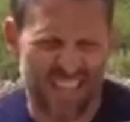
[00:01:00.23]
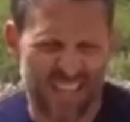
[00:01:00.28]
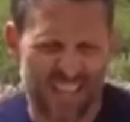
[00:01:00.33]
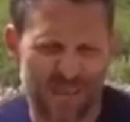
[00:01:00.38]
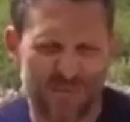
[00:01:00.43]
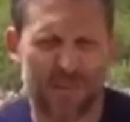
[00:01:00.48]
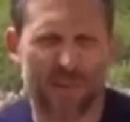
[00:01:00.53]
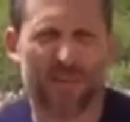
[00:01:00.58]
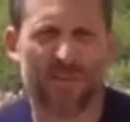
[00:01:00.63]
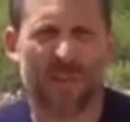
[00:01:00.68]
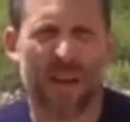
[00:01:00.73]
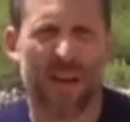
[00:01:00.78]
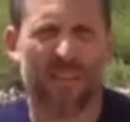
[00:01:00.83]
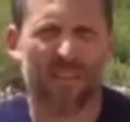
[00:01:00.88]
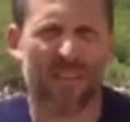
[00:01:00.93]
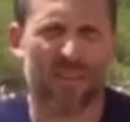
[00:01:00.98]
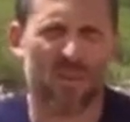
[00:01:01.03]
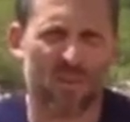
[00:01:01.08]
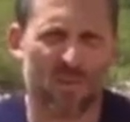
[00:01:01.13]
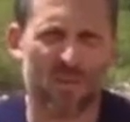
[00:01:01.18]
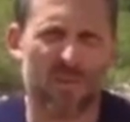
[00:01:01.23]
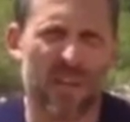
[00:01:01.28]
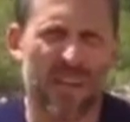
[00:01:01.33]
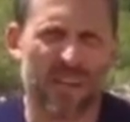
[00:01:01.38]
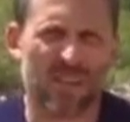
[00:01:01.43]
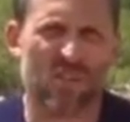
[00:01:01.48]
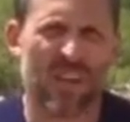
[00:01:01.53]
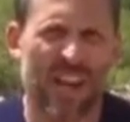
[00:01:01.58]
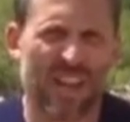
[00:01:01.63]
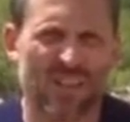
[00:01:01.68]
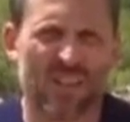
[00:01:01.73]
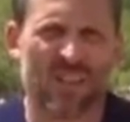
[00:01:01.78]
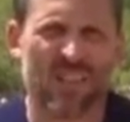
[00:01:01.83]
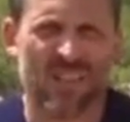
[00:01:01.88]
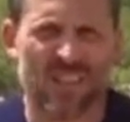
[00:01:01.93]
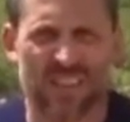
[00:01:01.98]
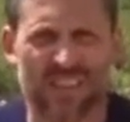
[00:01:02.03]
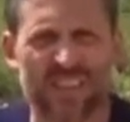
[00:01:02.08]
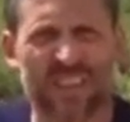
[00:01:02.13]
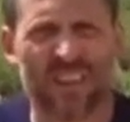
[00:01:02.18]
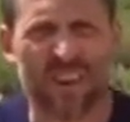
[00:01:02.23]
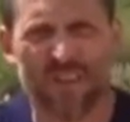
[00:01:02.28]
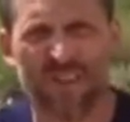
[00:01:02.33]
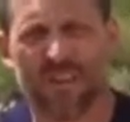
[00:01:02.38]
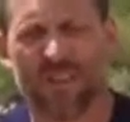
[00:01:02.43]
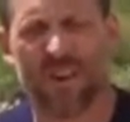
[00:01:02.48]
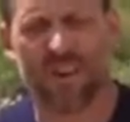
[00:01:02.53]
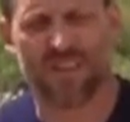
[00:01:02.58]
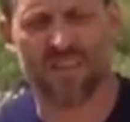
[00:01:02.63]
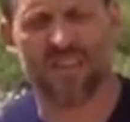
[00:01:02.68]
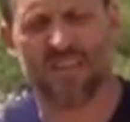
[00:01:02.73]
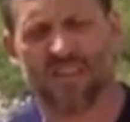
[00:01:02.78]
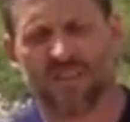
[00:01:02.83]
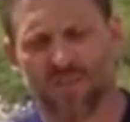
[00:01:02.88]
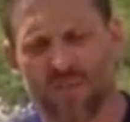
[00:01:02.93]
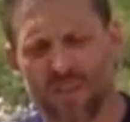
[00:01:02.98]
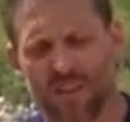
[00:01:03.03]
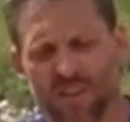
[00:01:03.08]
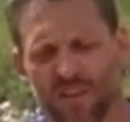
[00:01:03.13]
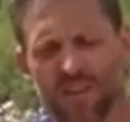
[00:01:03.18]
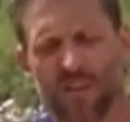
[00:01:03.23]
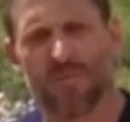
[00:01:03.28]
Keeps you from having to do B injections and, you know, tossing the syringe in